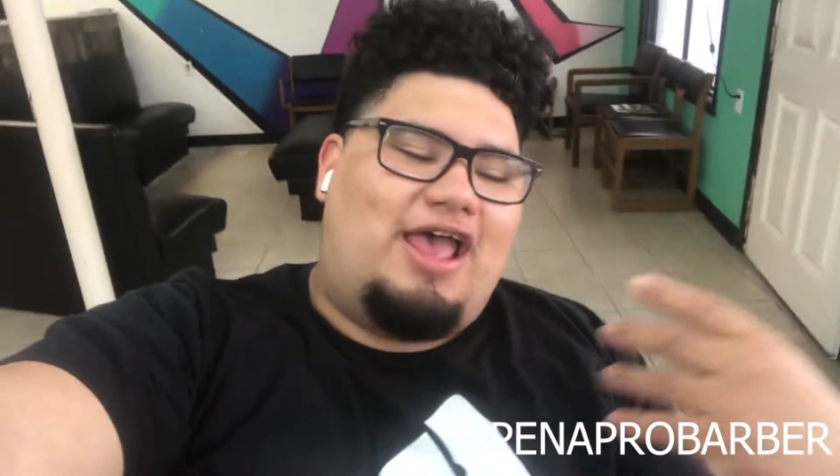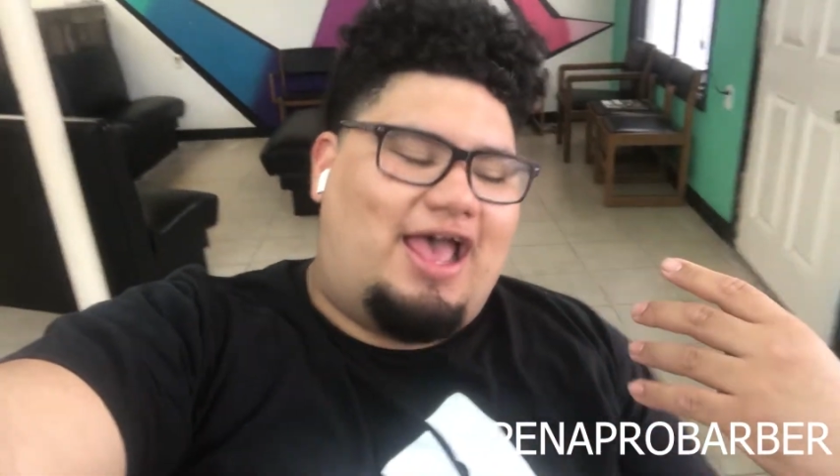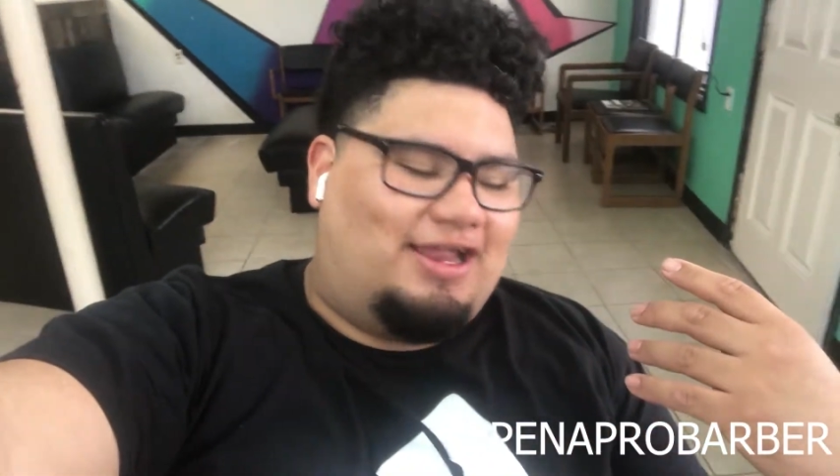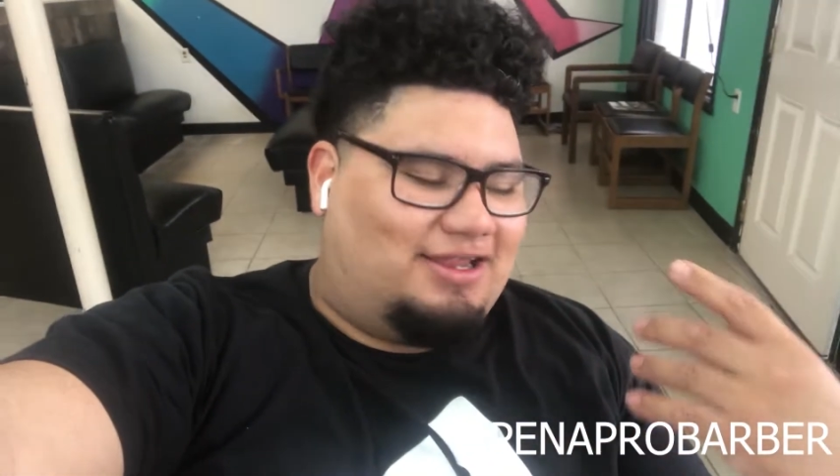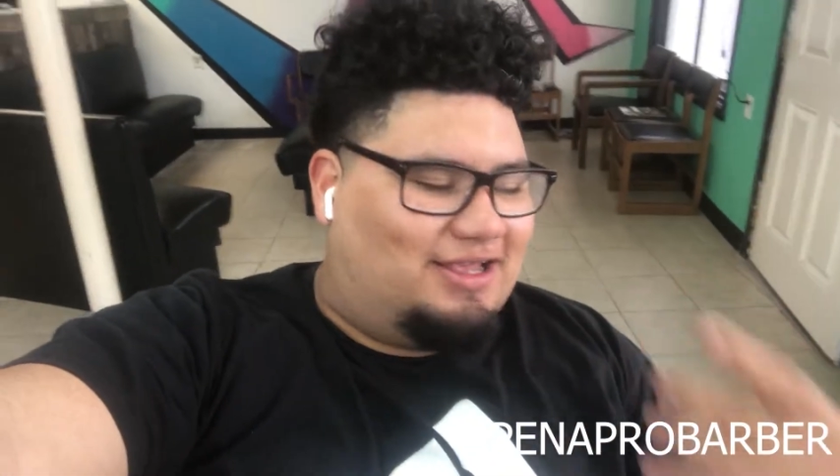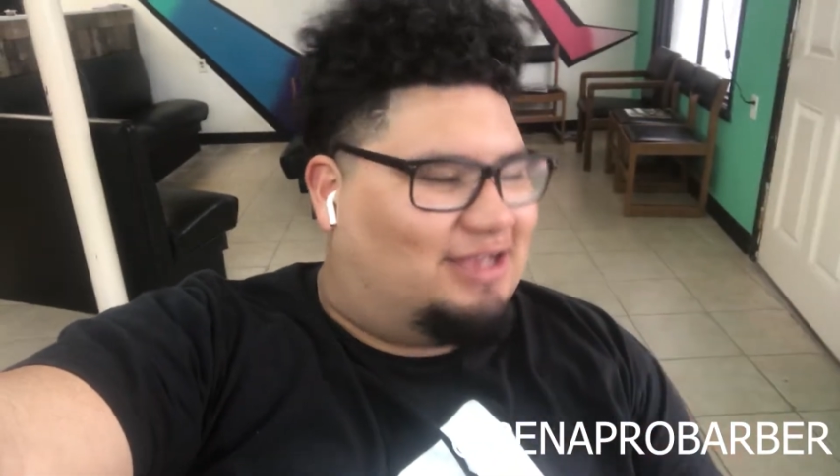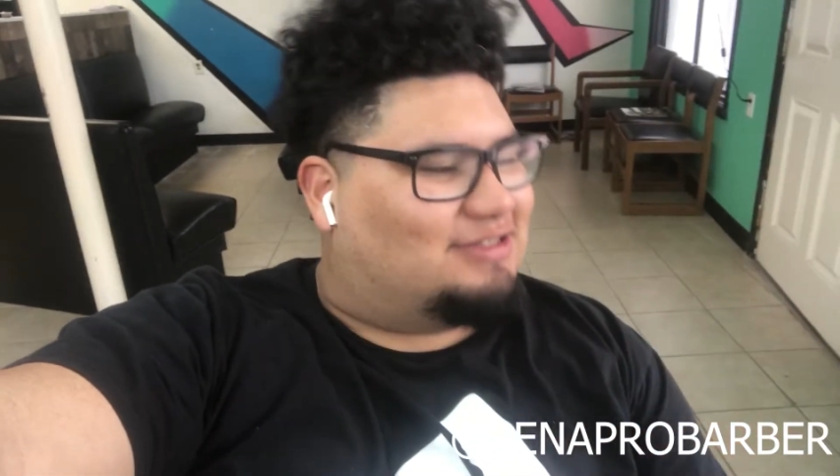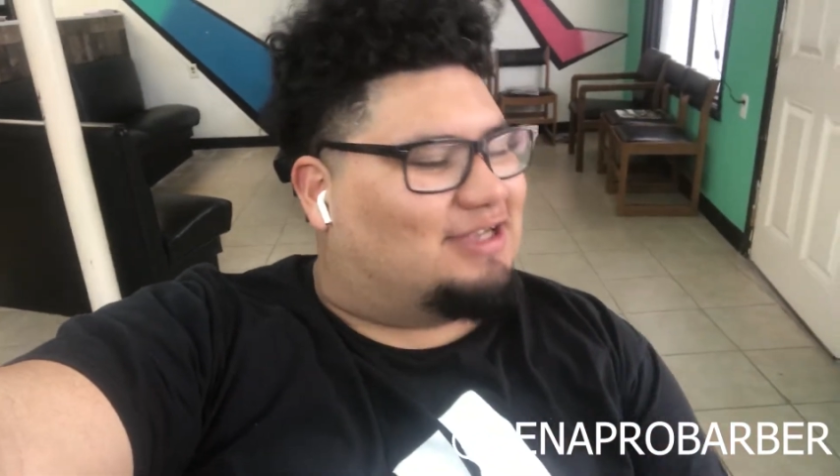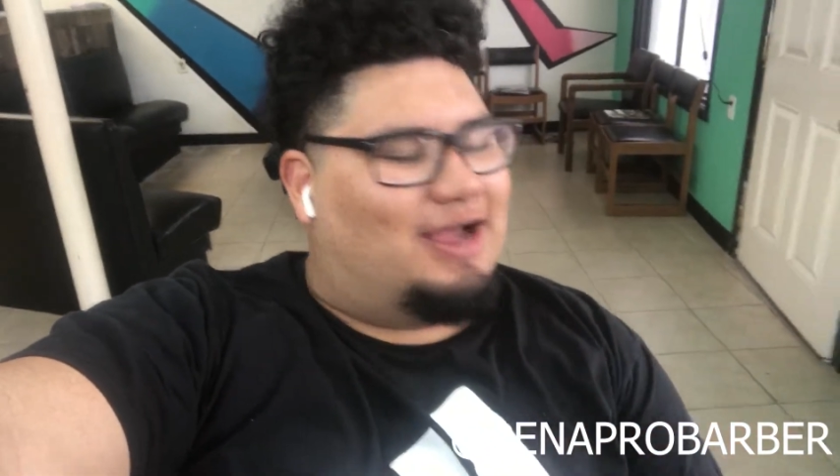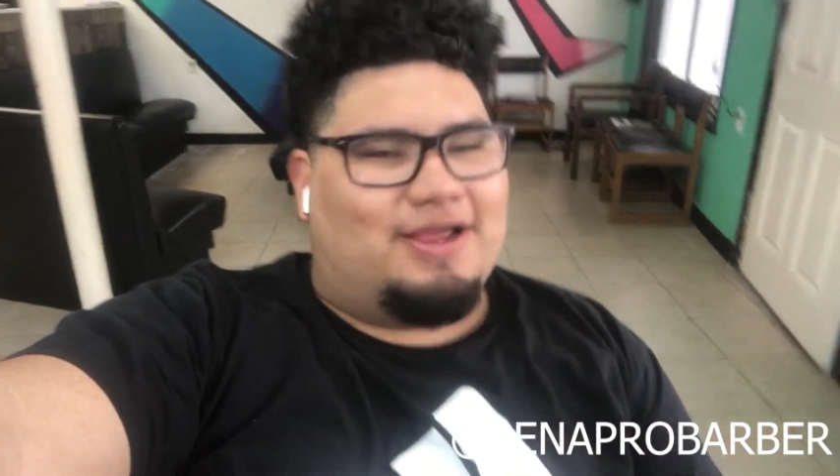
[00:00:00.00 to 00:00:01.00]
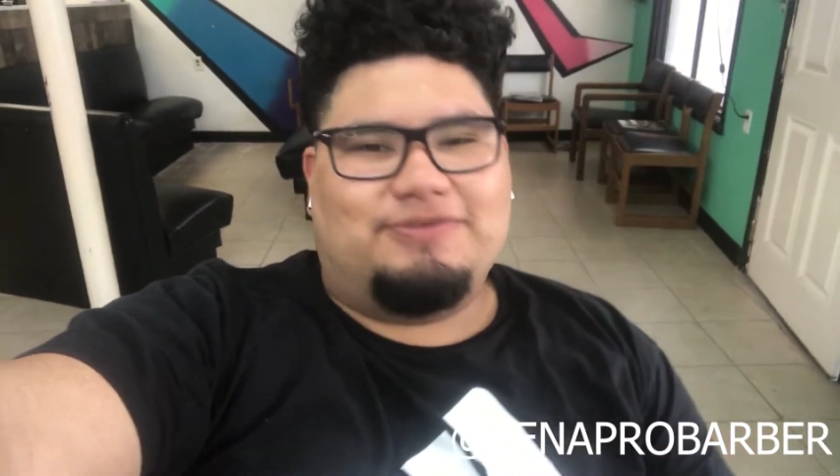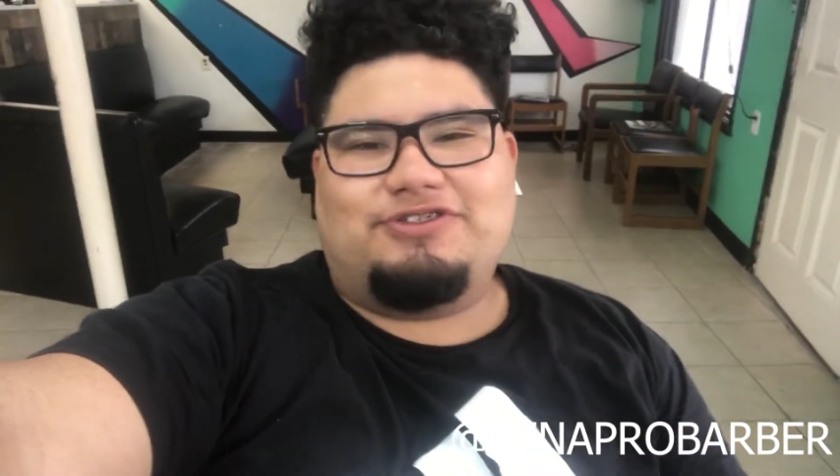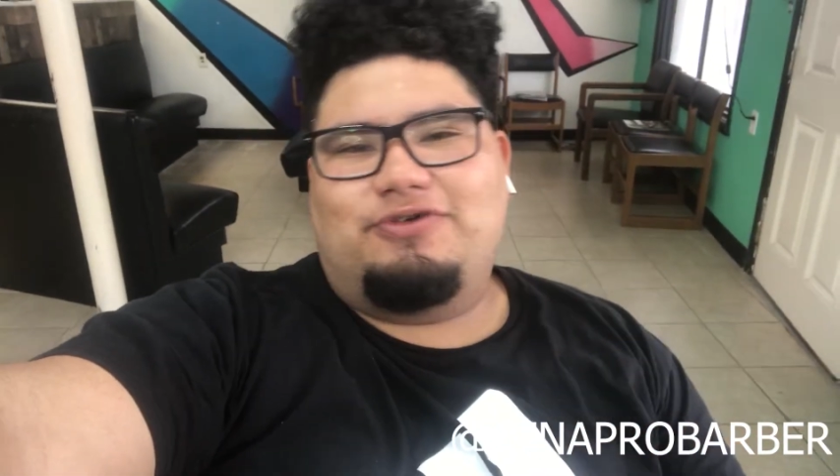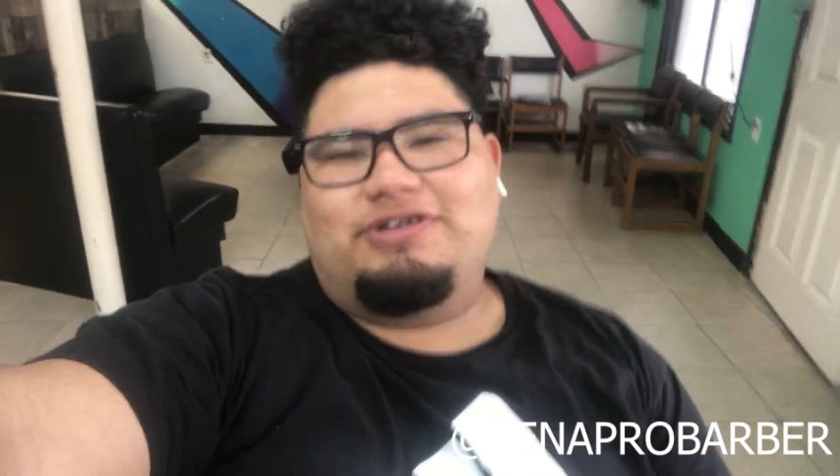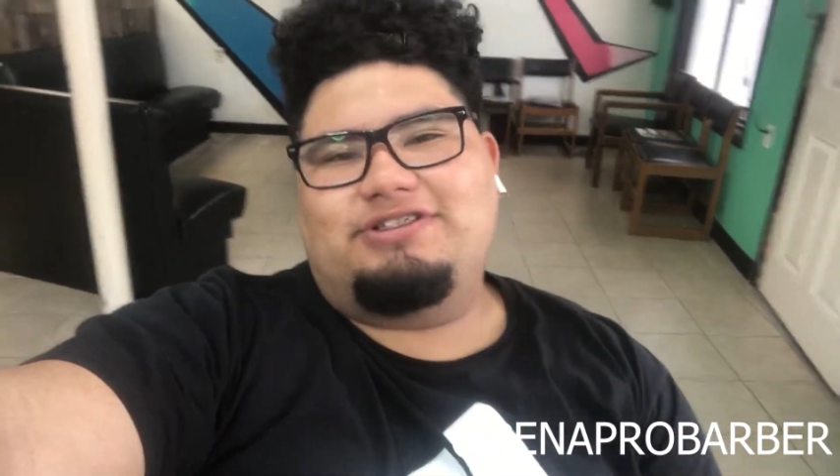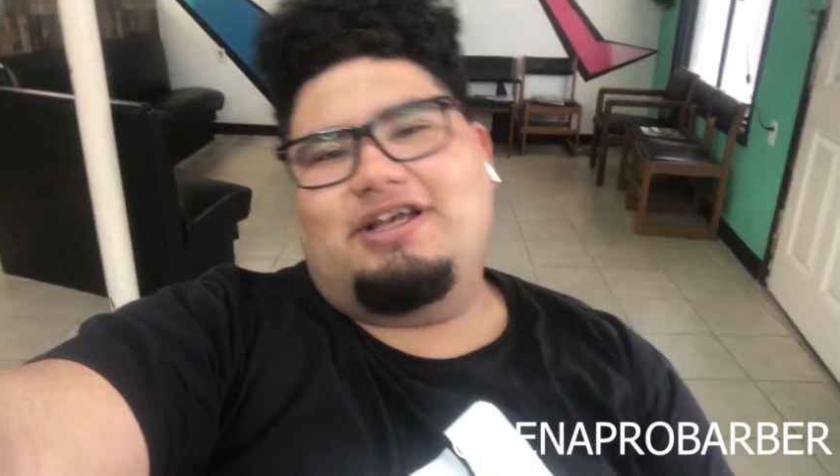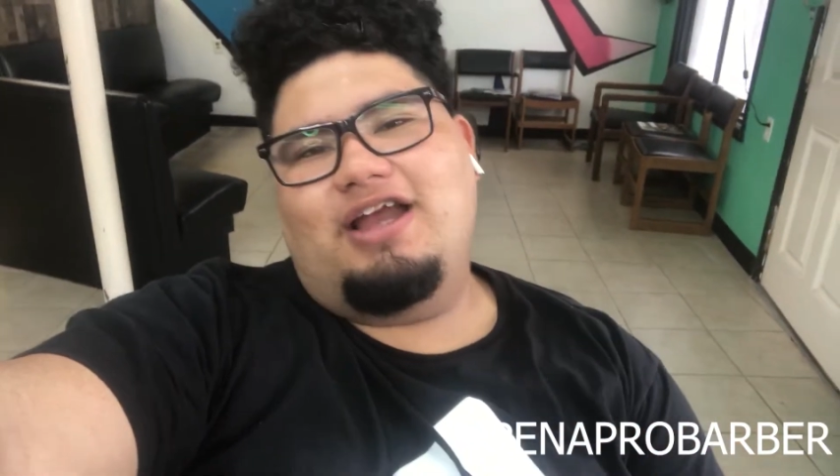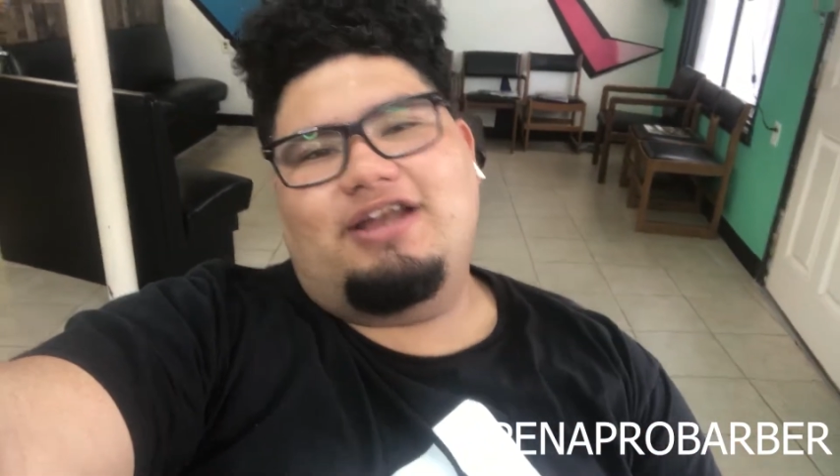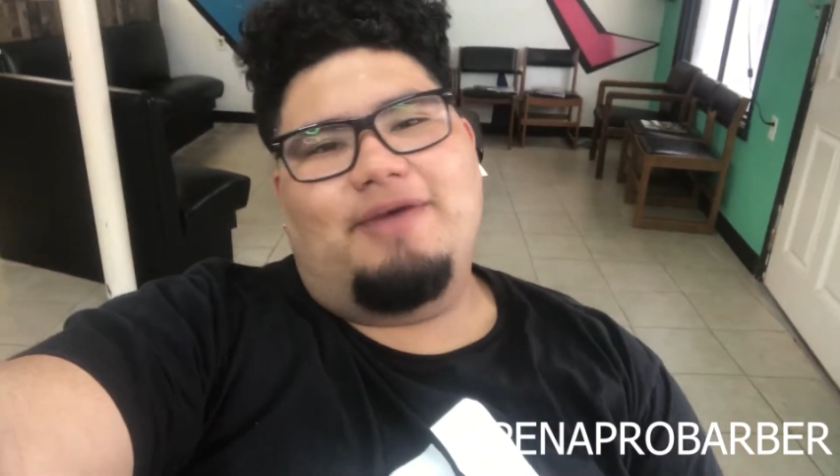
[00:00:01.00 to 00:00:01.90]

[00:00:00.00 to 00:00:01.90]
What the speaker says: And yes, I am so excited.